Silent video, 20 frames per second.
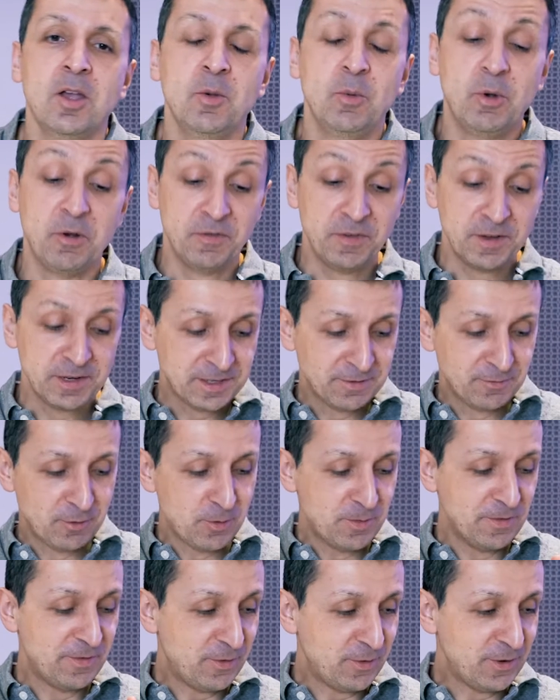well, first of
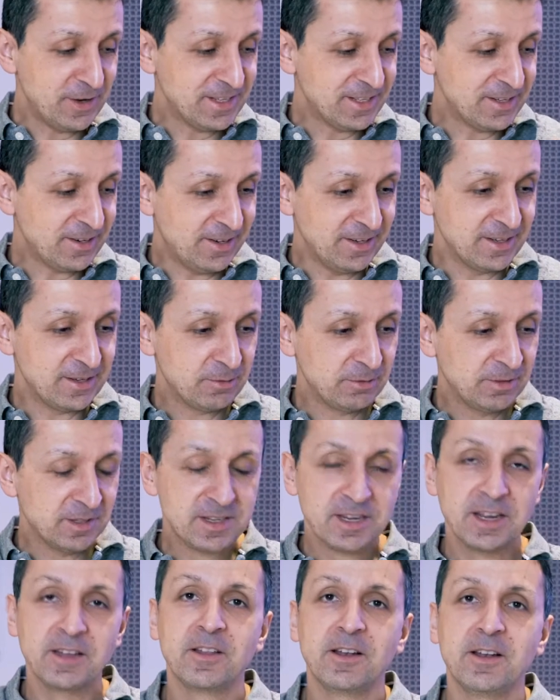all, before I start, I just want to
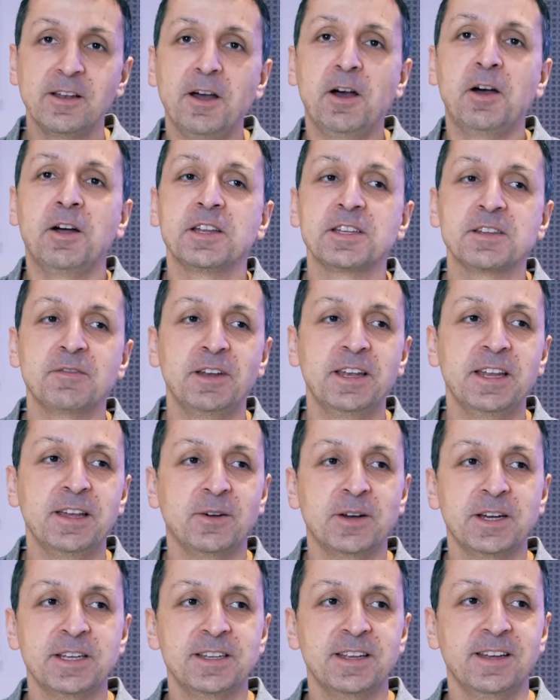say the last
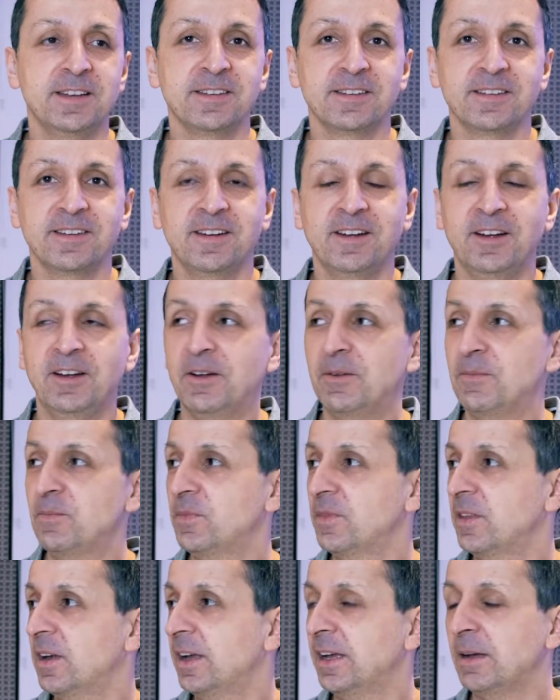video I did, I
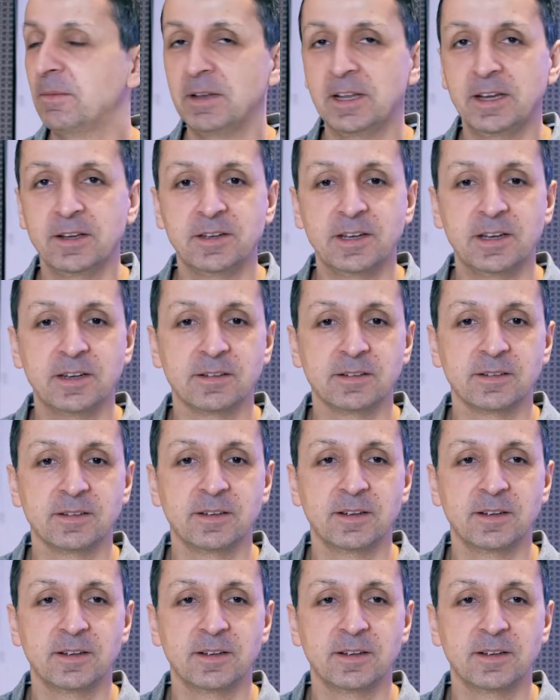uploaded,